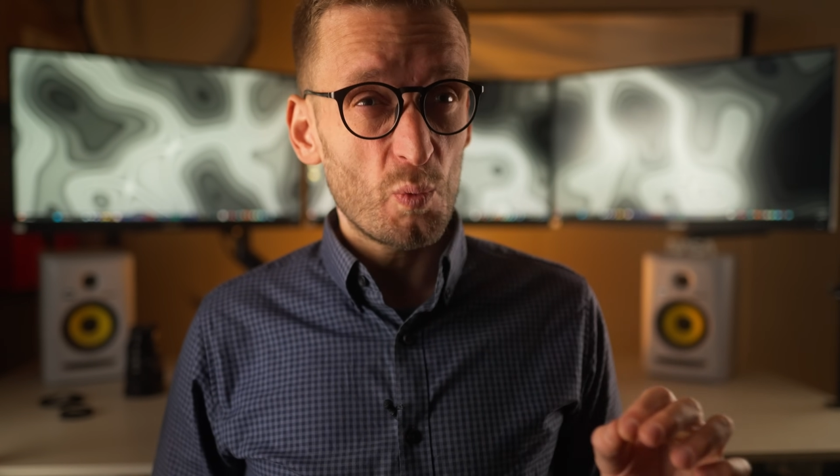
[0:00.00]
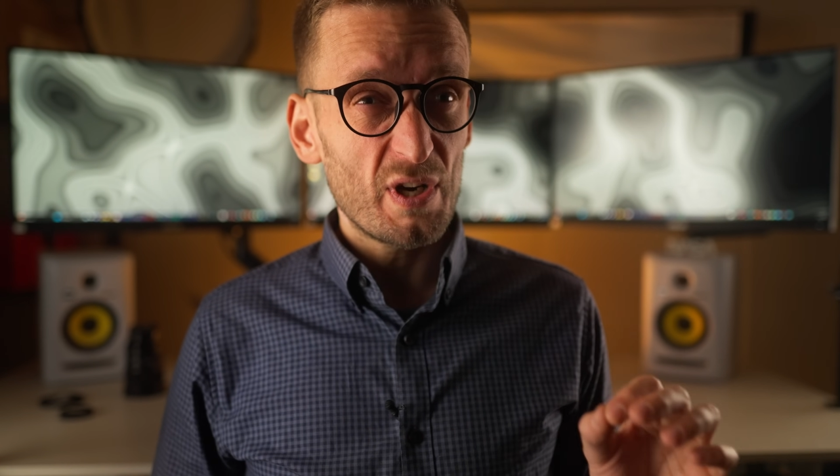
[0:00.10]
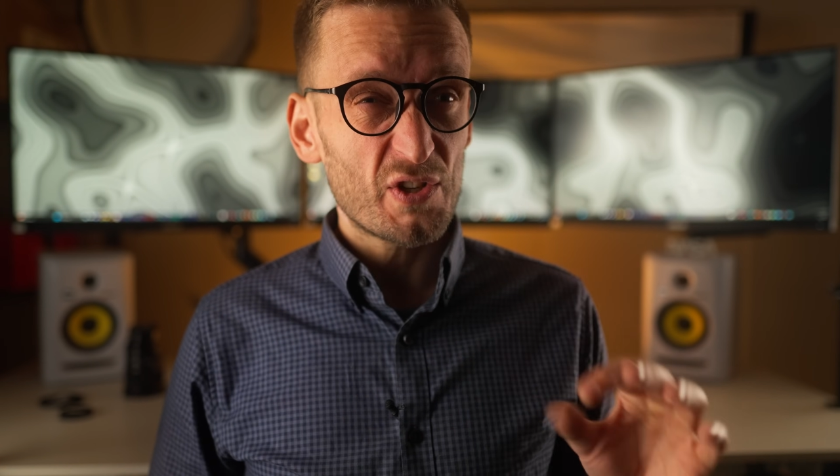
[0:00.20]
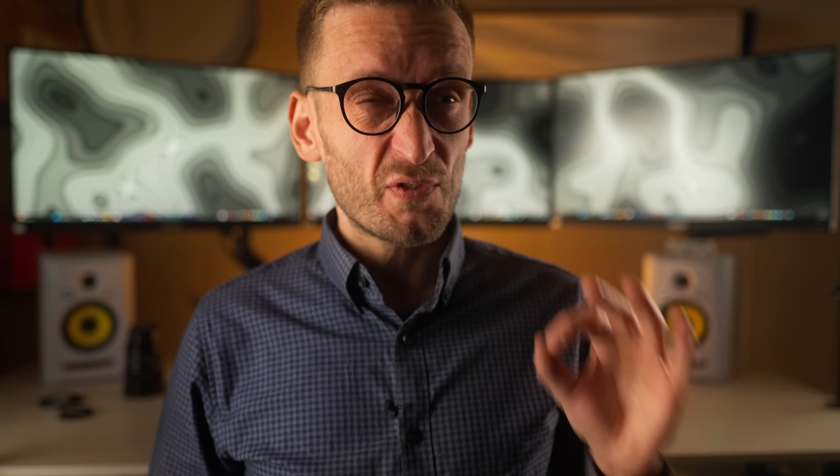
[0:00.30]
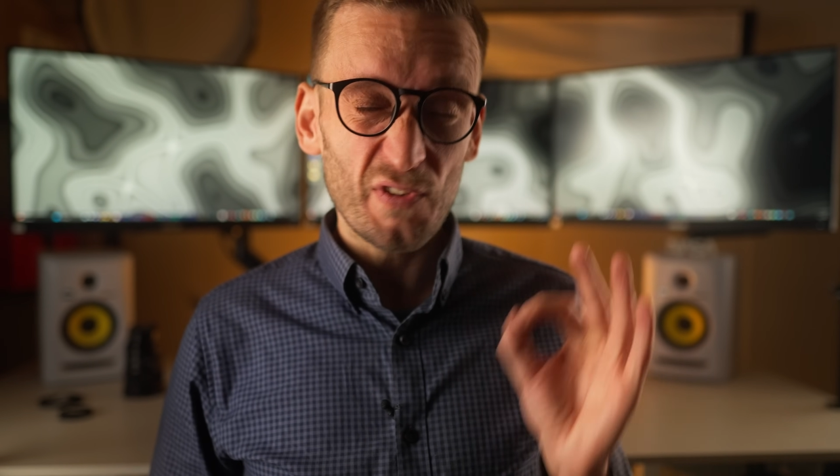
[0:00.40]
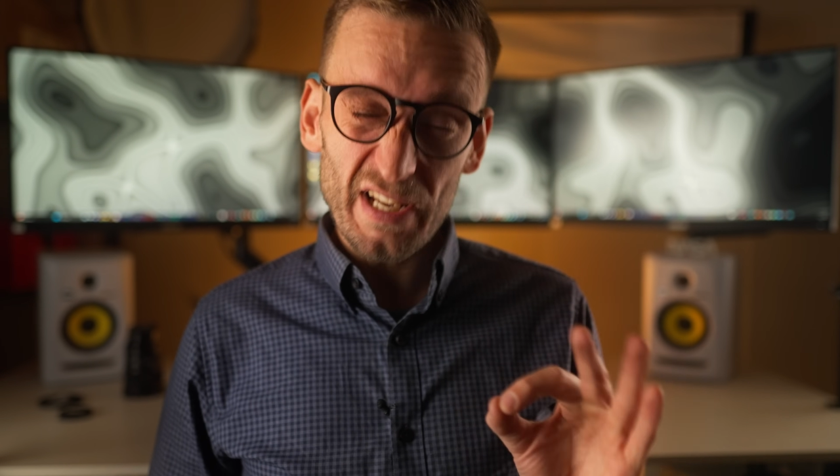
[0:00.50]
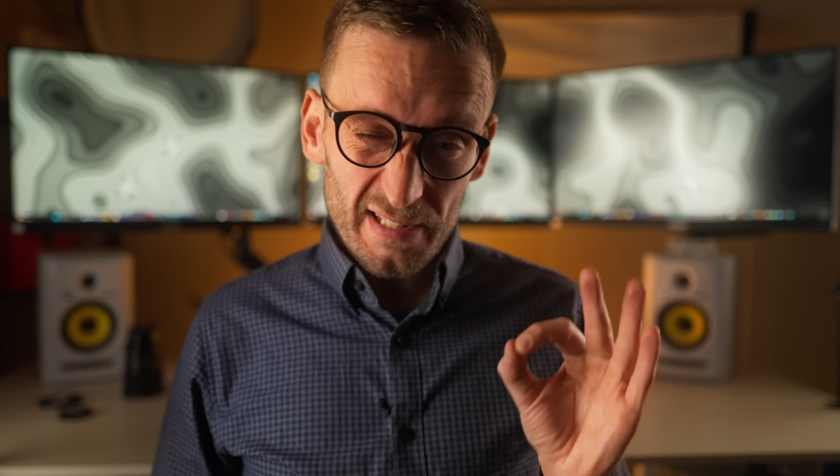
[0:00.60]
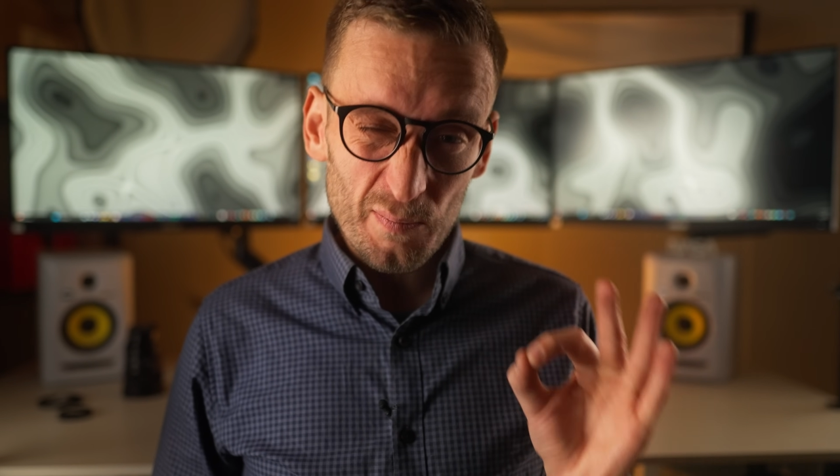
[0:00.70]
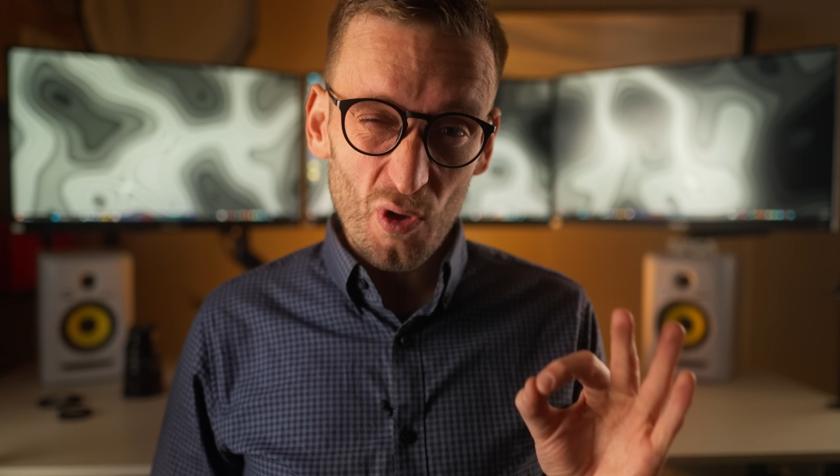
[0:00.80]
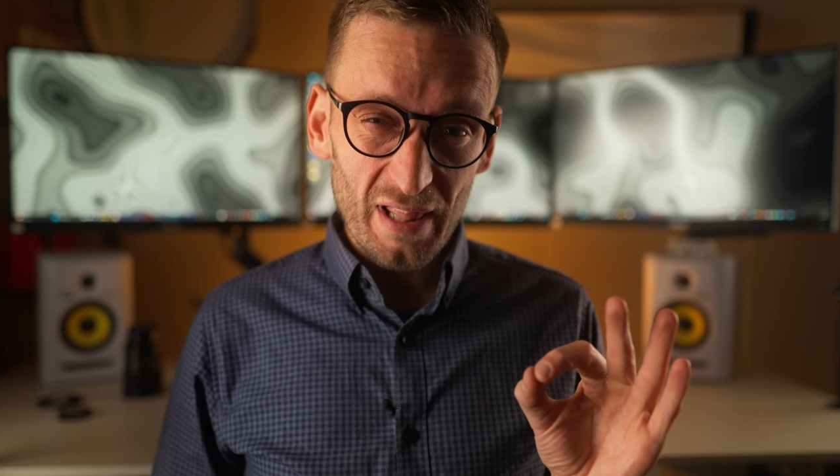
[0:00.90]
which
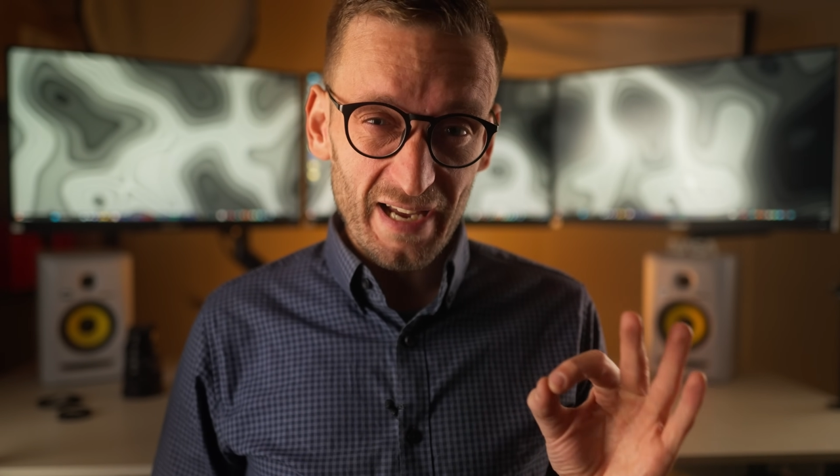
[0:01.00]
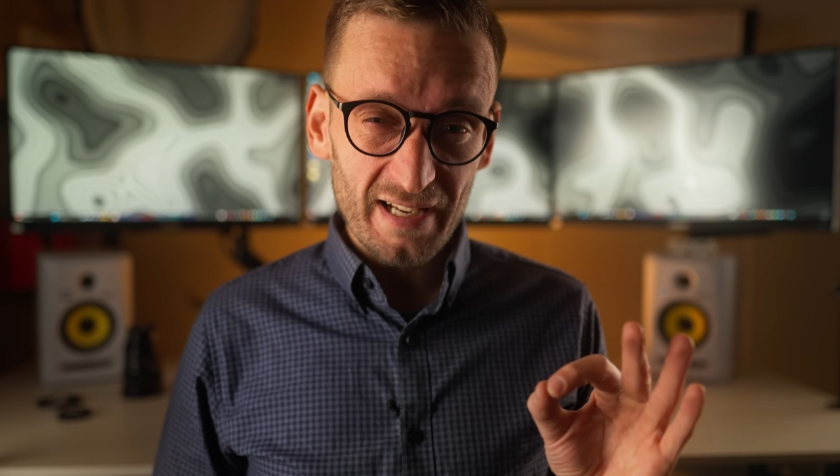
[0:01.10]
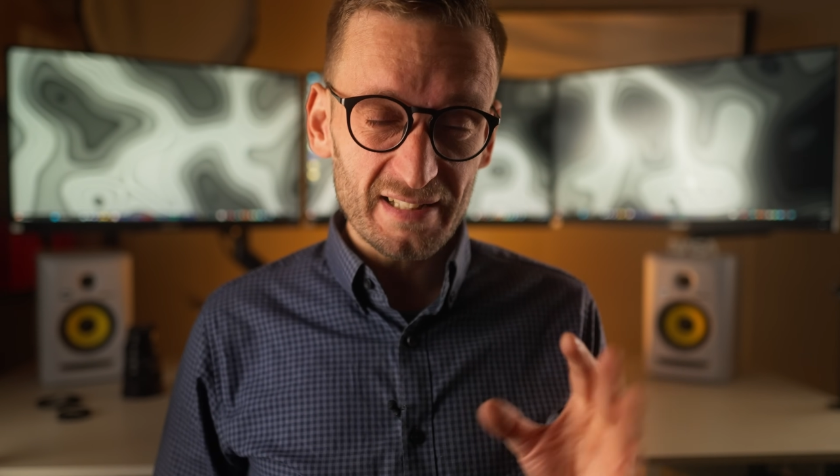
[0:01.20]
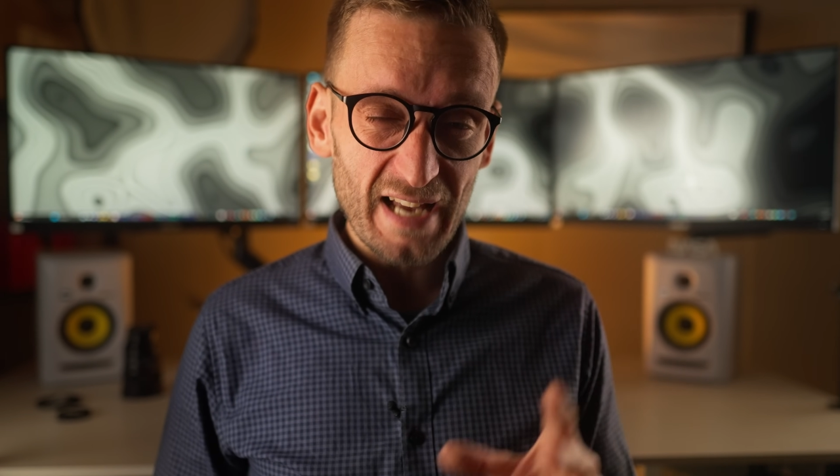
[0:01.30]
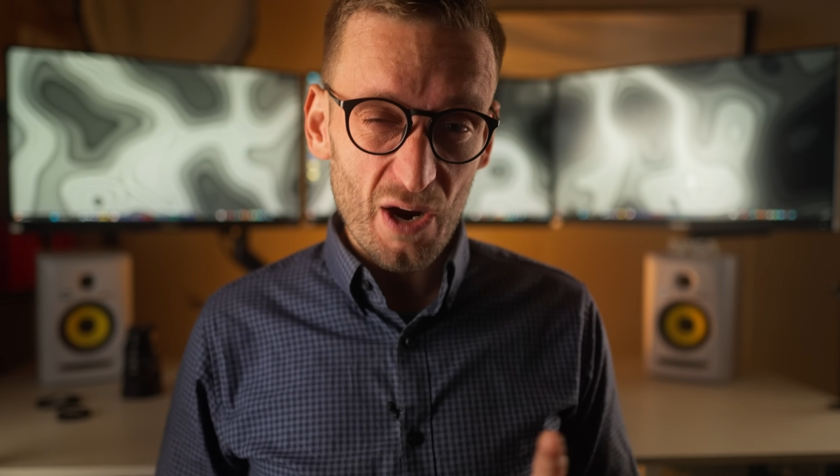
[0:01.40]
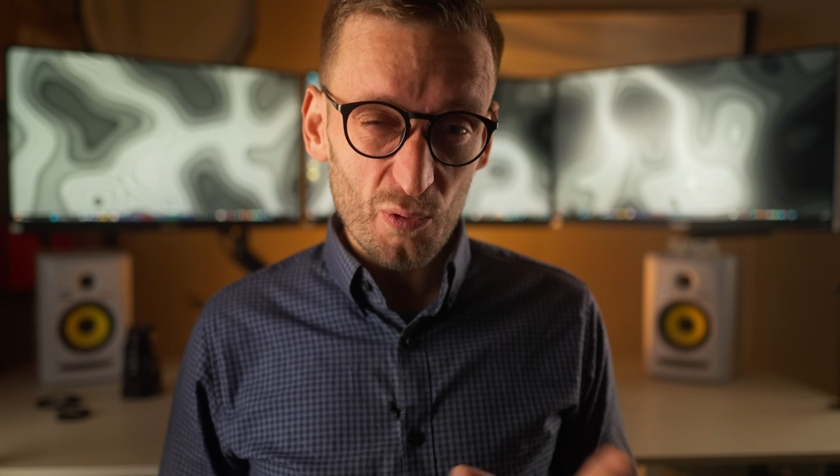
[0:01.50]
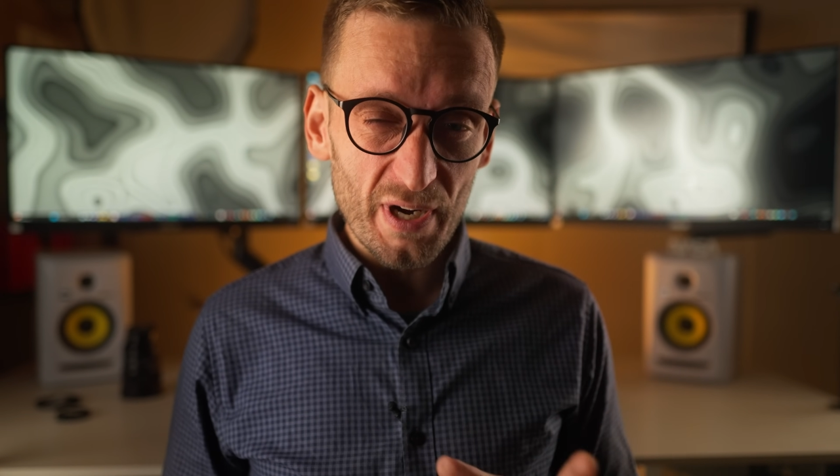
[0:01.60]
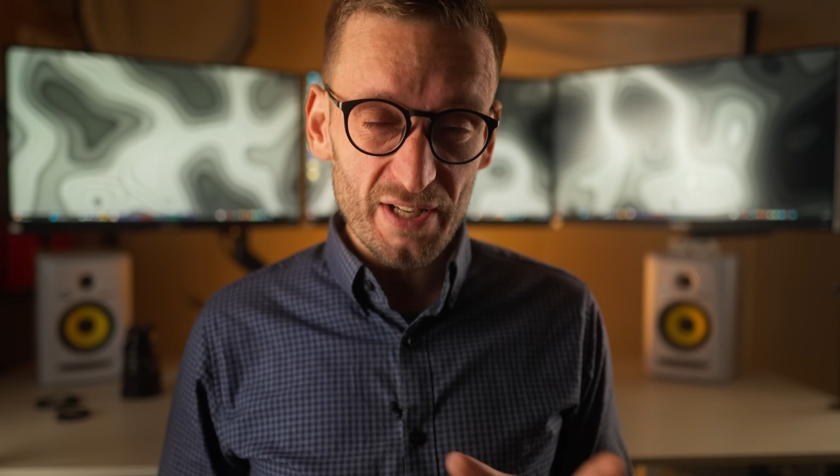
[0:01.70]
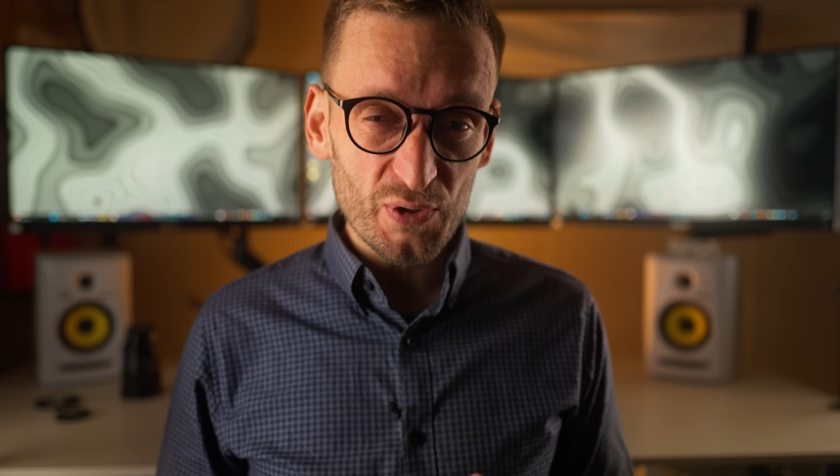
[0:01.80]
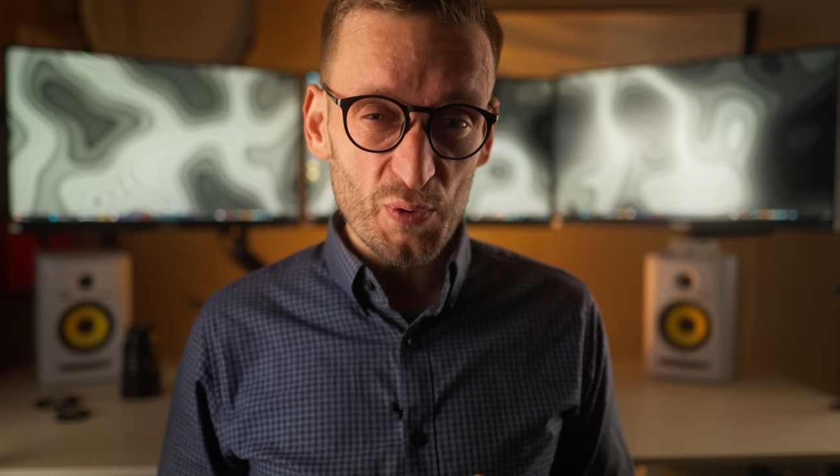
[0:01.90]
feels more like a
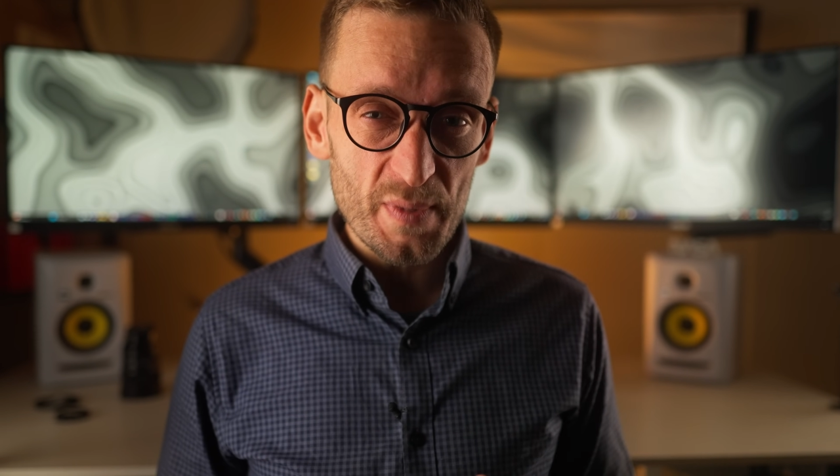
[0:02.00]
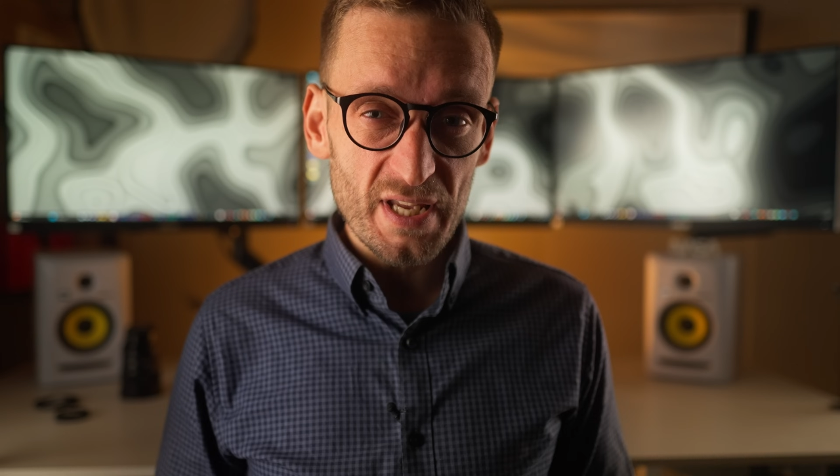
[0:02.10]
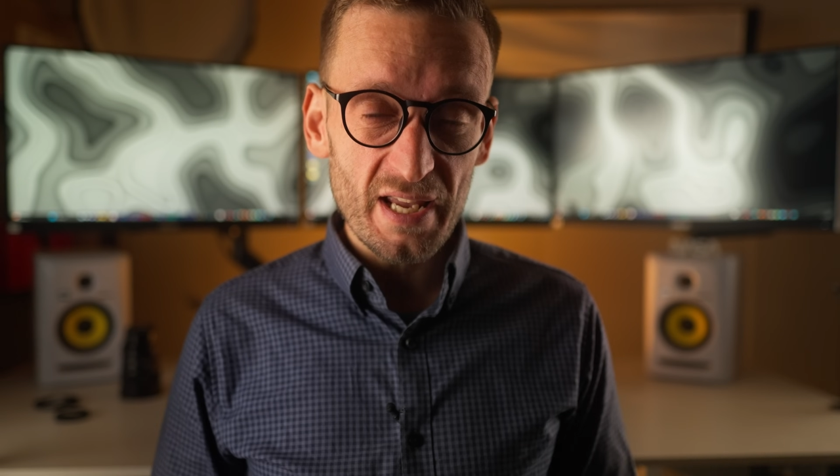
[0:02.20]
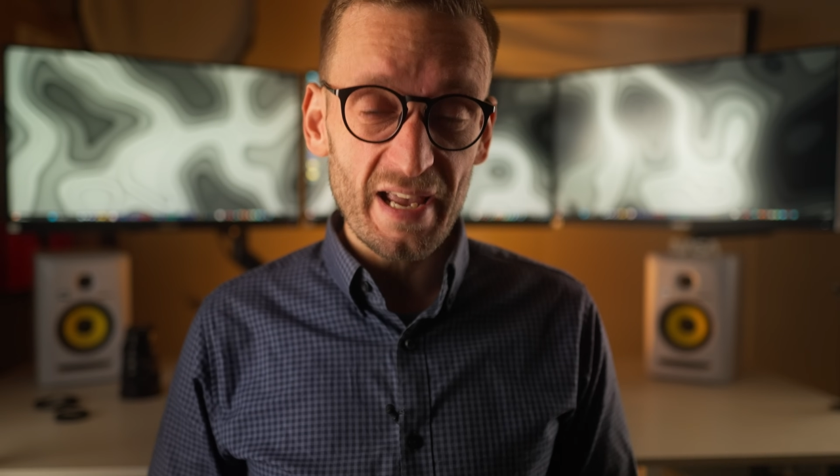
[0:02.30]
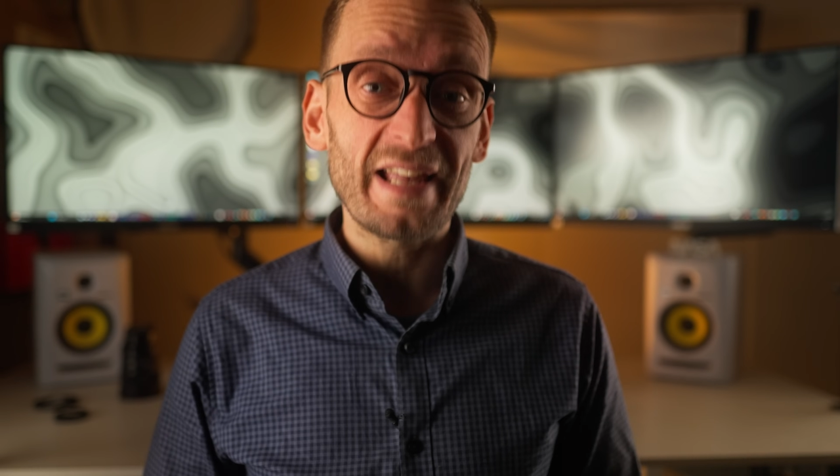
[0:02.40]
downgrade to me,